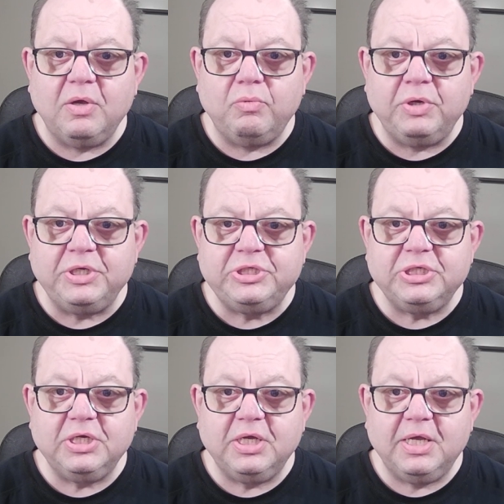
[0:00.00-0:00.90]

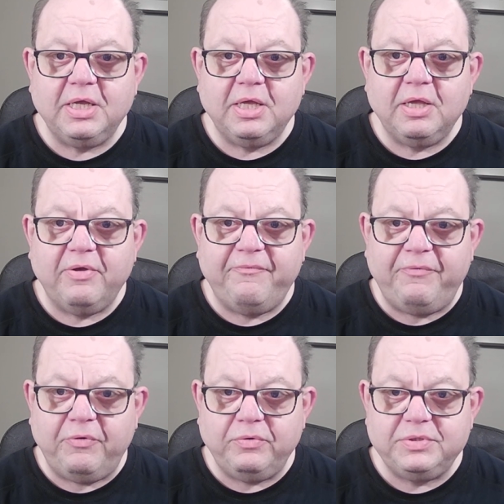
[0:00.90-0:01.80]
which
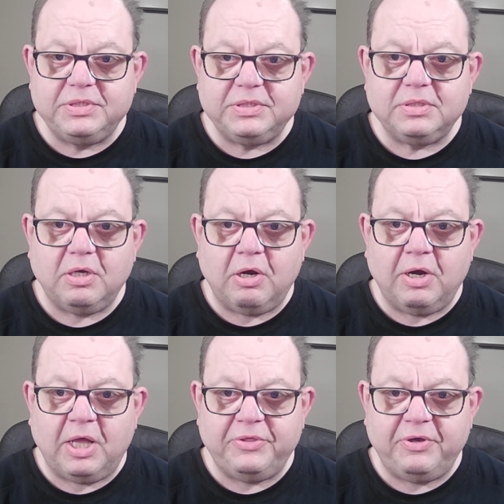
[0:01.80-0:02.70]
foods are
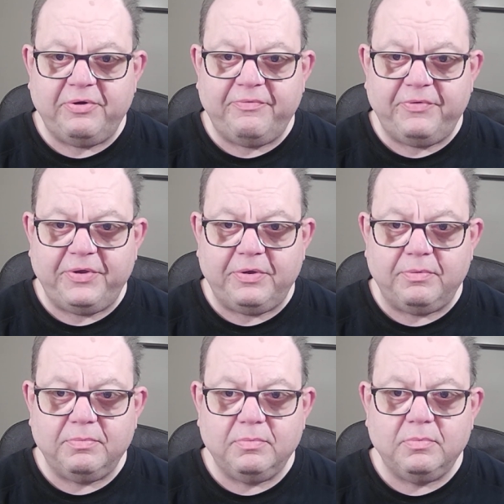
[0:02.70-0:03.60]
healthier for you,
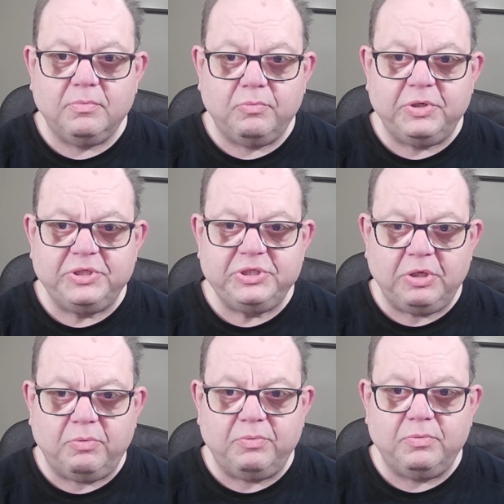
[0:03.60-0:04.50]
which
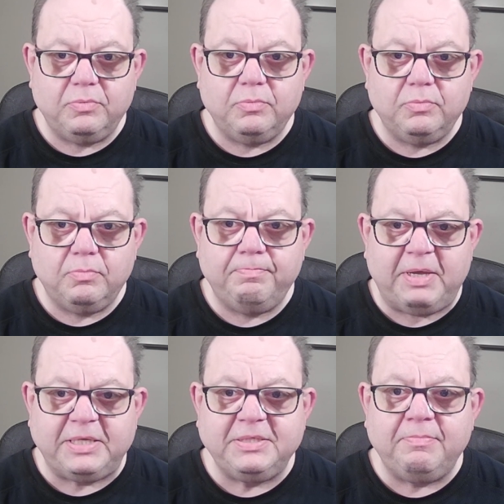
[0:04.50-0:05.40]

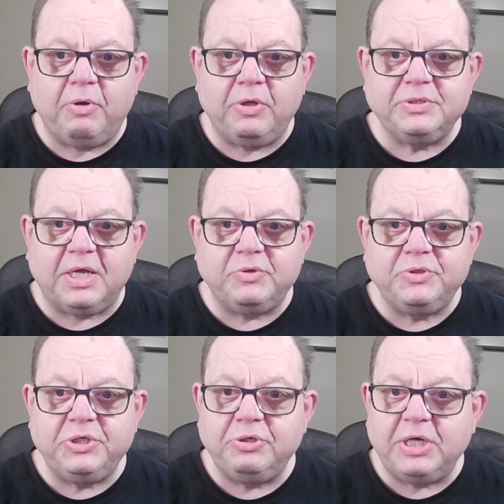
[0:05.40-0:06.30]
basically boils down
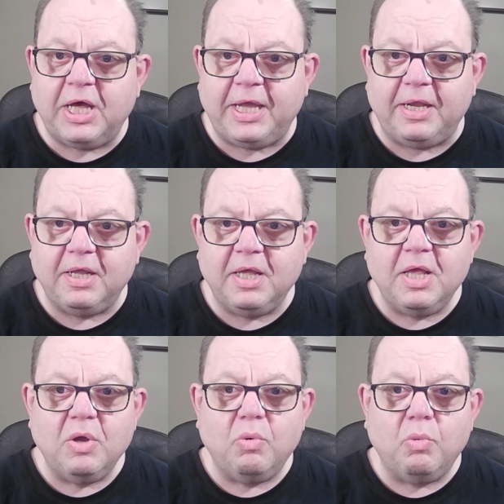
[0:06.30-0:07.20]
to your diet.
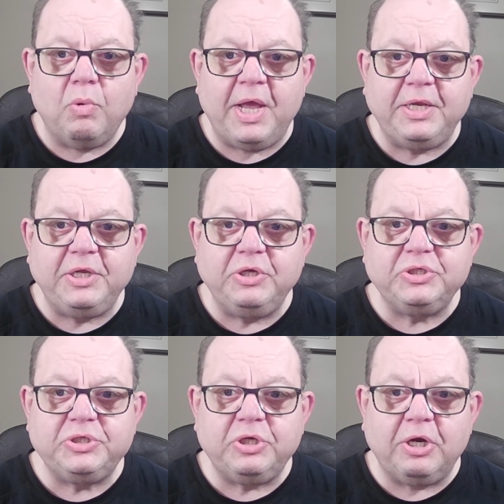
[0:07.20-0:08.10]
When you
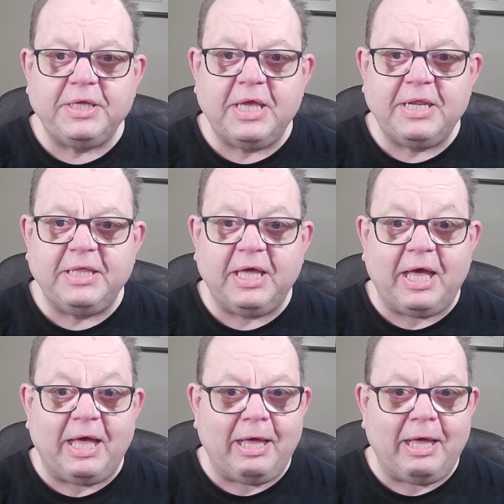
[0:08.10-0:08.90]
start getting the